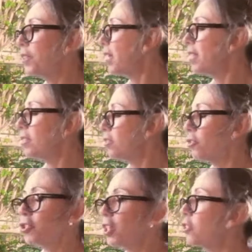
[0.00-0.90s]
can't
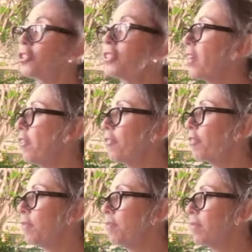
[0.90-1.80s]
judge yourself
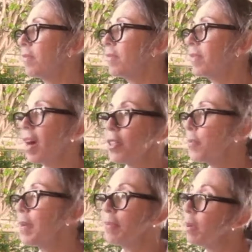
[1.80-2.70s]
from other
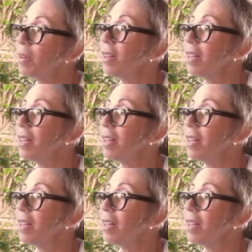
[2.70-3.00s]
people.